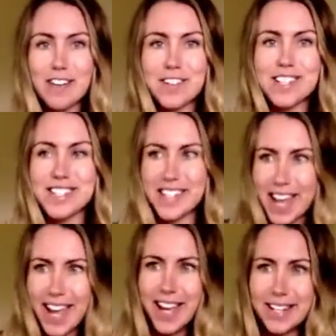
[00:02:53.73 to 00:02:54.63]
even
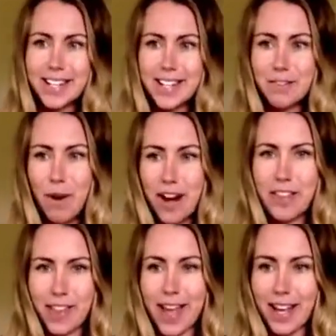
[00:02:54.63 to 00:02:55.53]
seen one
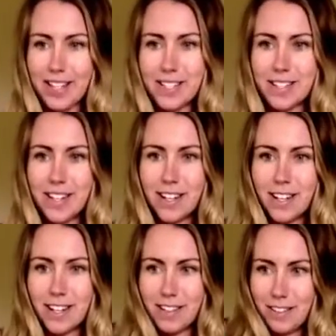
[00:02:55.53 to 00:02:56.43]
of these
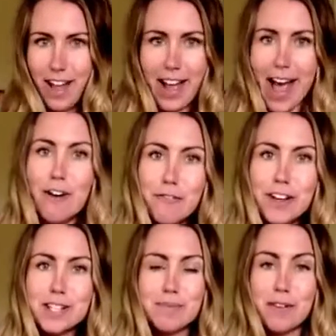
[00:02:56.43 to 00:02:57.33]
like
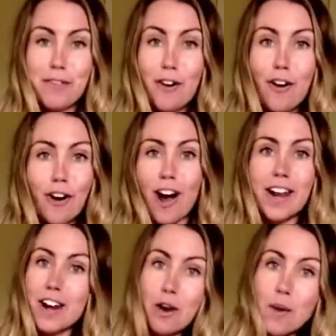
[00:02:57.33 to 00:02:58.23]
outfits before. I
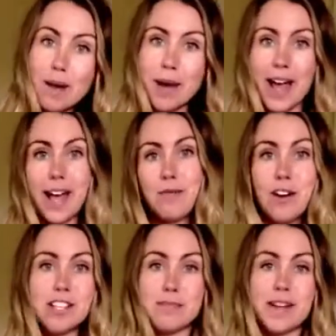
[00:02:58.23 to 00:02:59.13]
don't know where my head
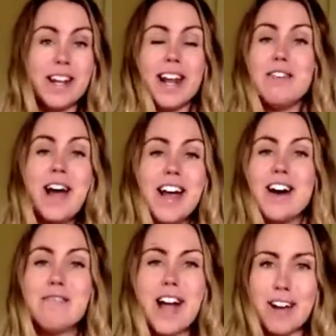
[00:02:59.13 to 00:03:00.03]
was, but anyway,
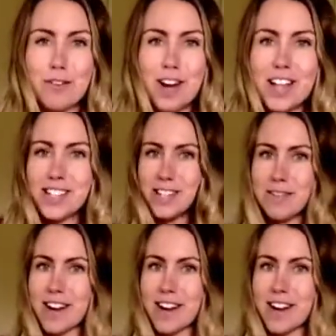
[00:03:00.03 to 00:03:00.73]
I'm like, what is he